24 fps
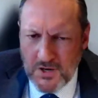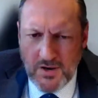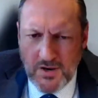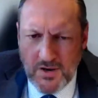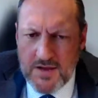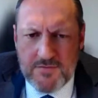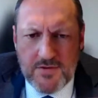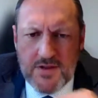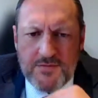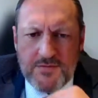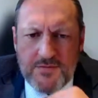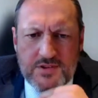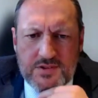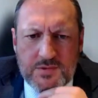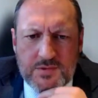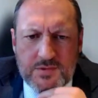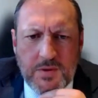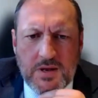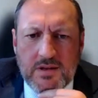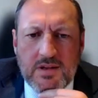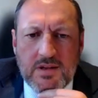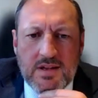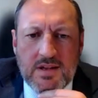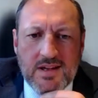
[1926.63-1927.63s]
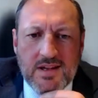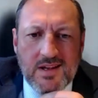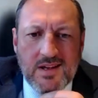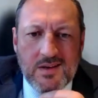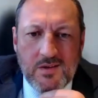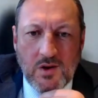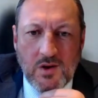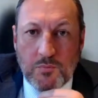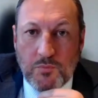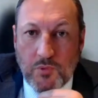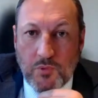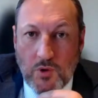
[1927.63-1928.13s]
even if it's a bit,
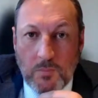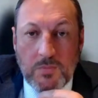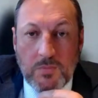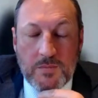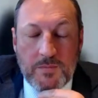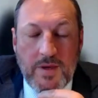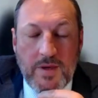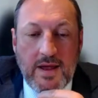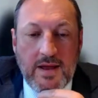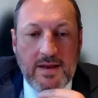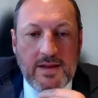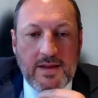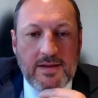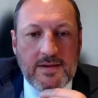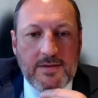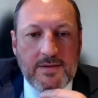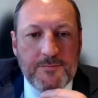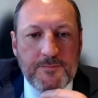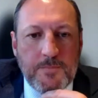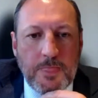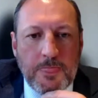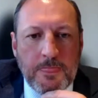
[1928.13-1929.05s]
problematic.